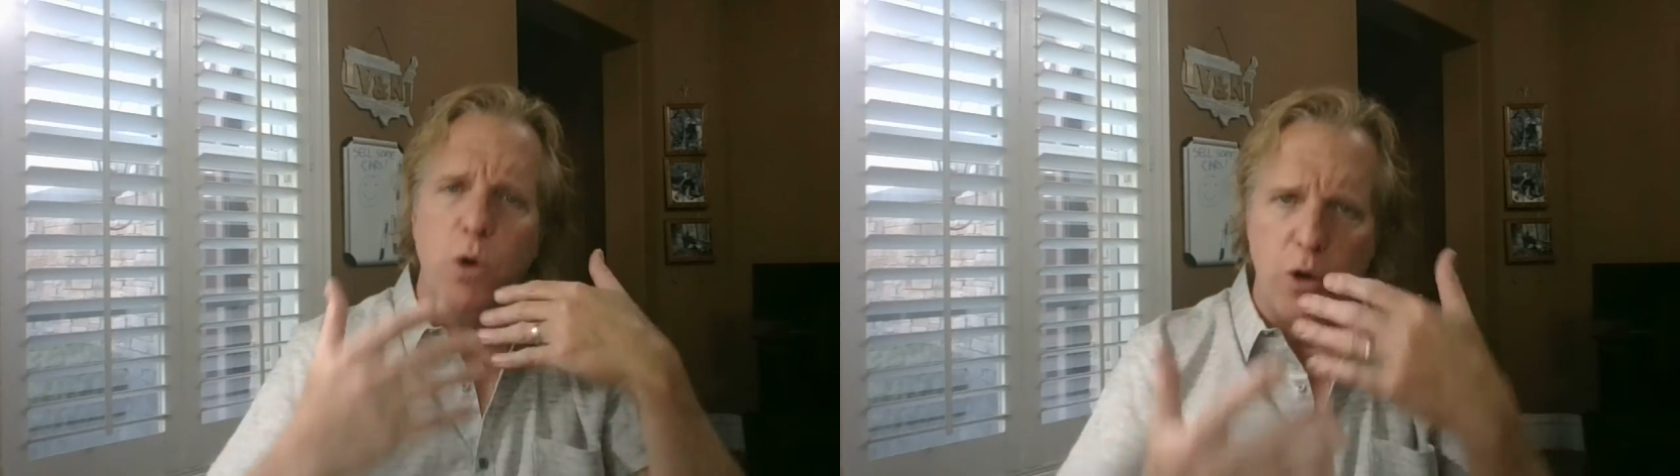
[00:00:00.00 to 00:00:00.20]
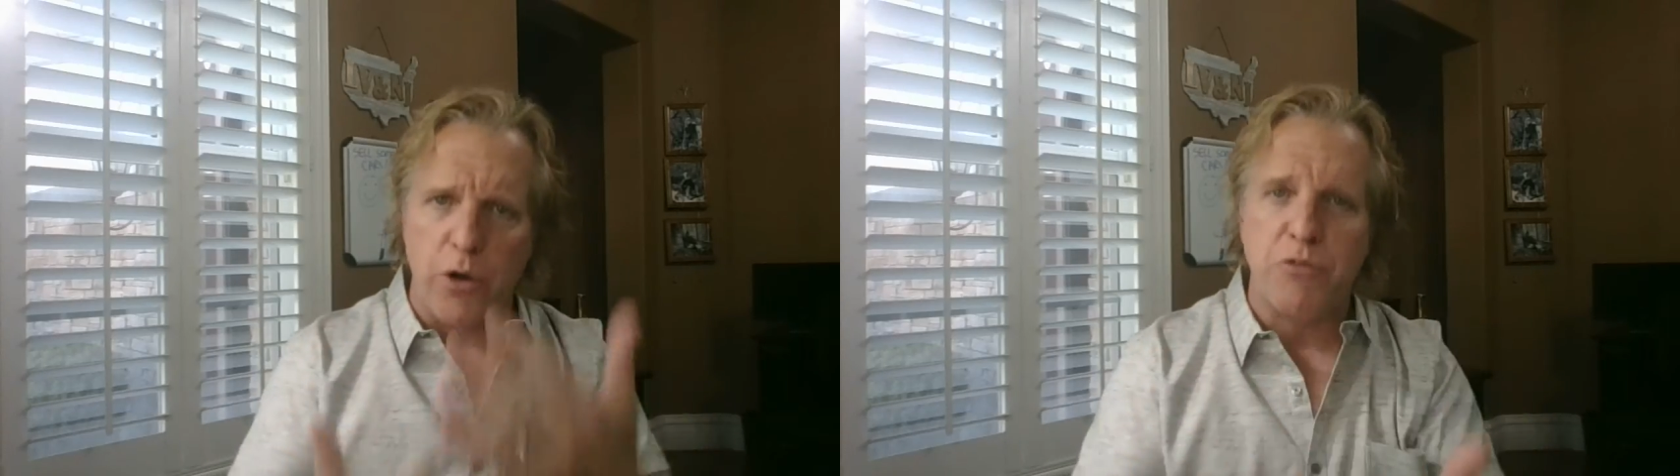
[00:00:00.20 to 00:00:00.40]

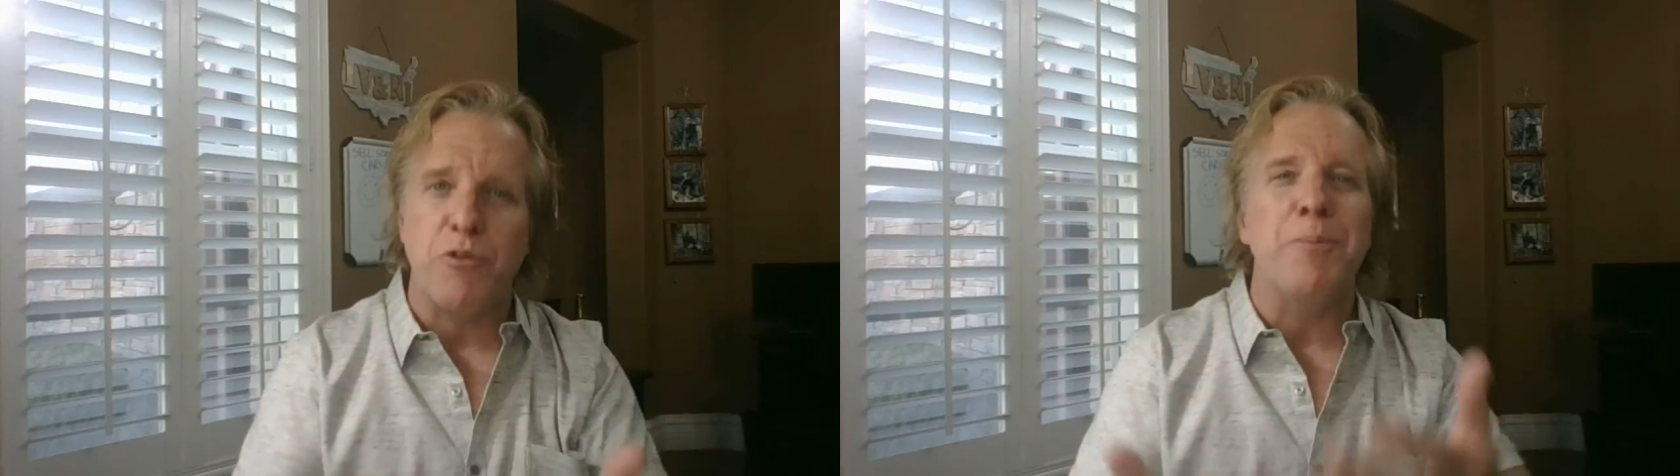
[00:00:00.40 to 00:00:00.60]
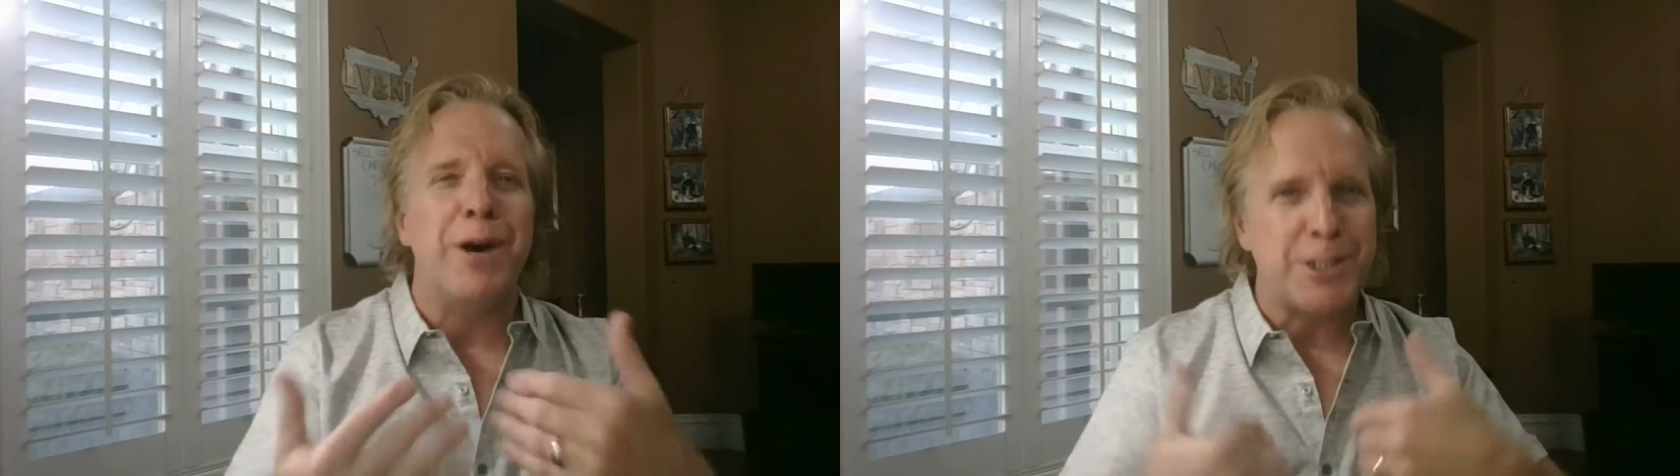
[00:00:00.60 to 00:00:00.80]
will go
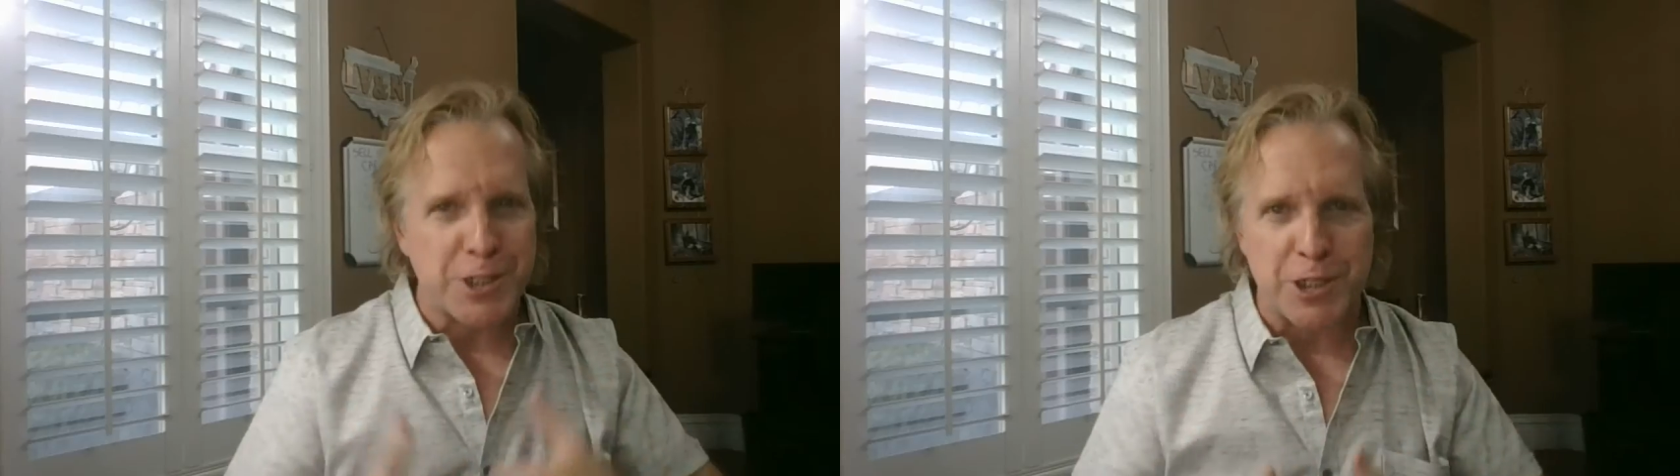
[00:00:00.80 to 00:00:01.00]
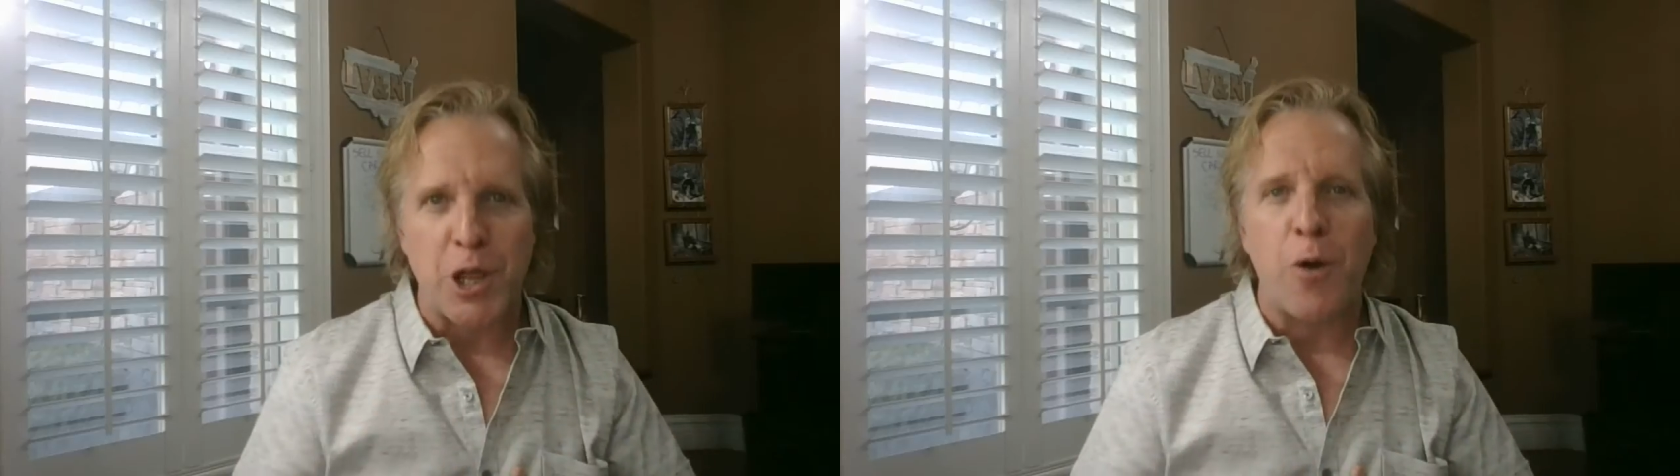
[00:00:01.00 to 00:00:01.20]
through it much
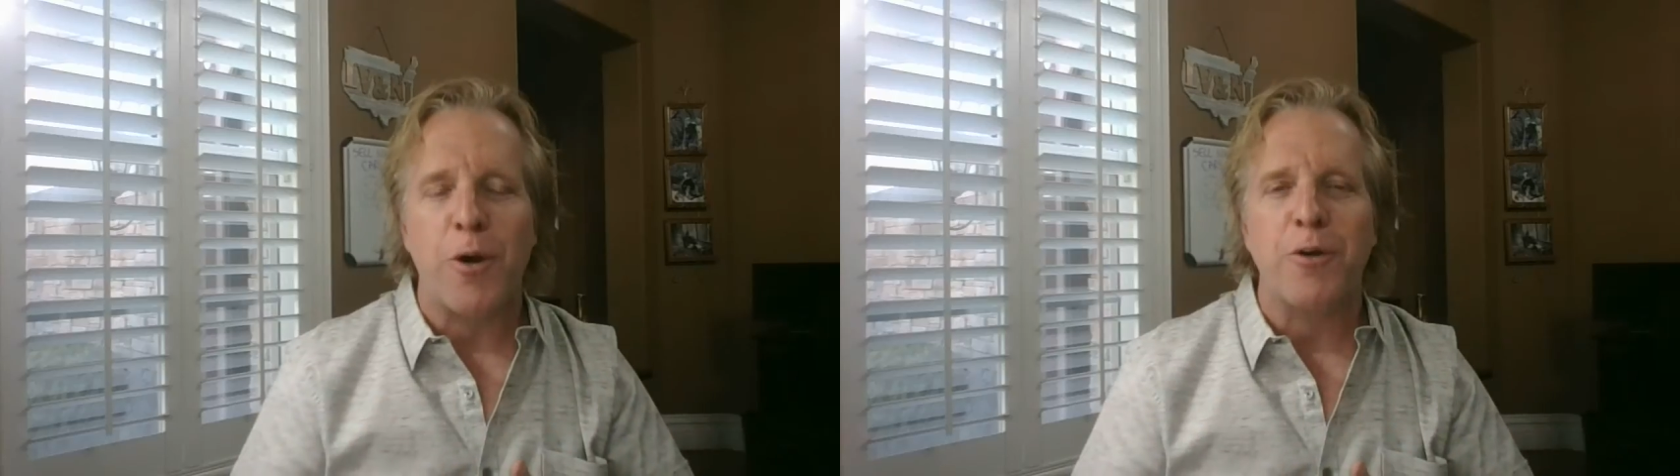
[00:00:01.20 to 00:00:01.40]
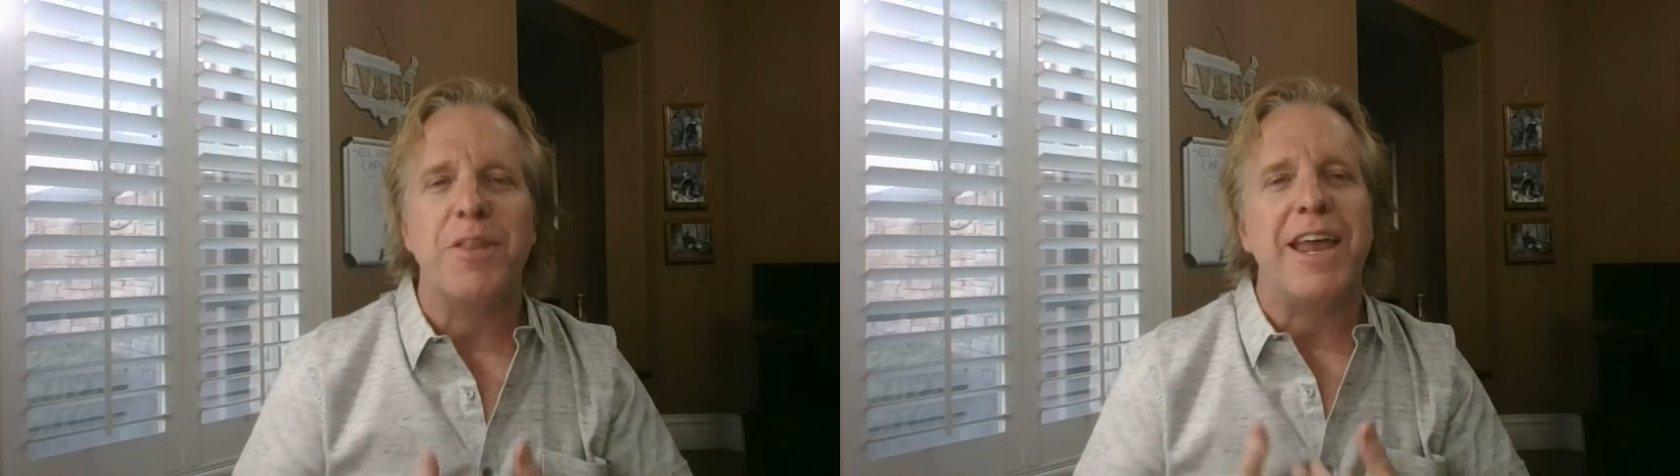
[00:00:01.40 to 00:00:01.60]

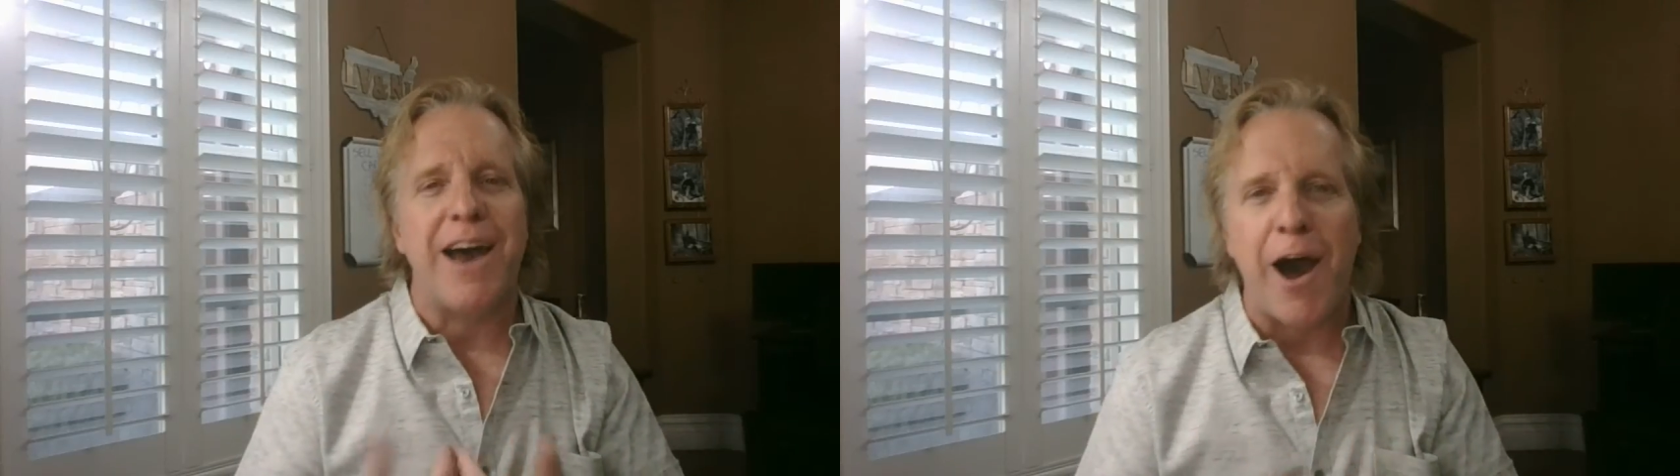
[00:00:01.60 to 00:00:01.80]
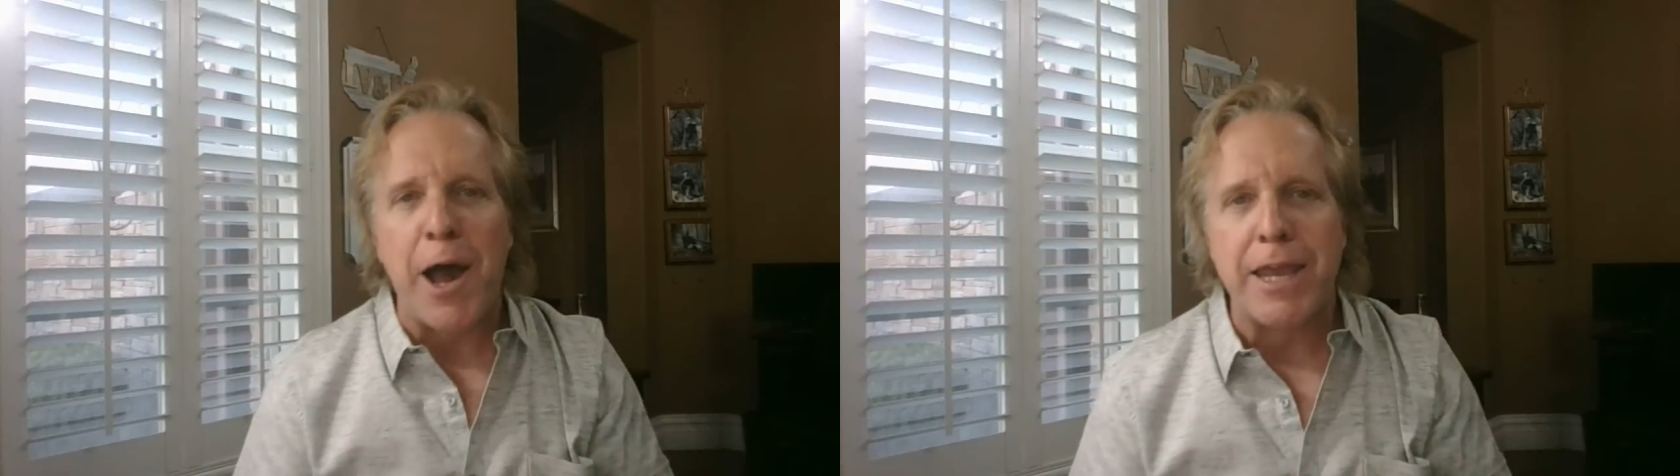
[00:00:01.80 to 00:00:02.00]
slower than
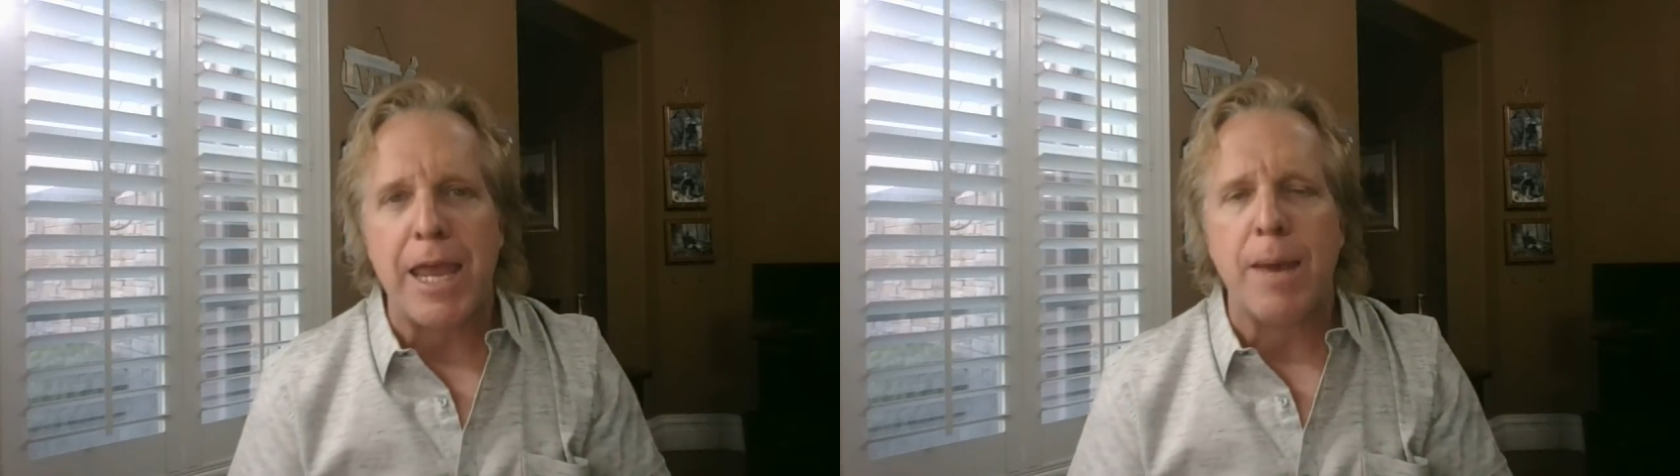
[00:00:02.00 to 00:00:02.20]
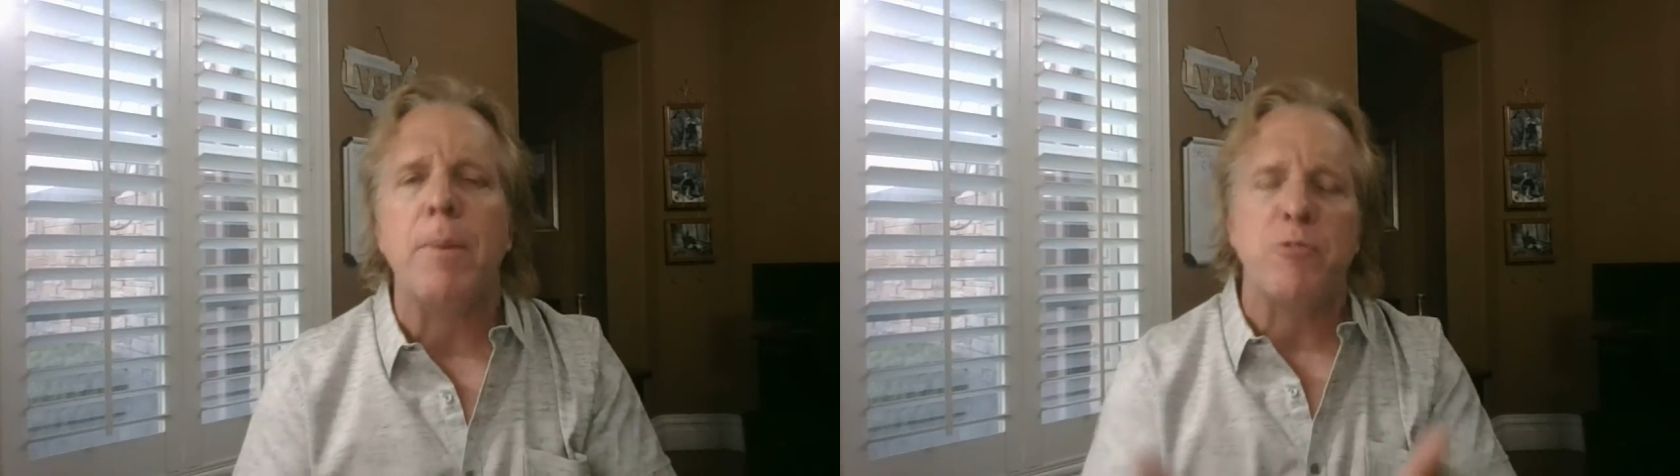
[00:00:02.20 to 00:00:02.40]
I am.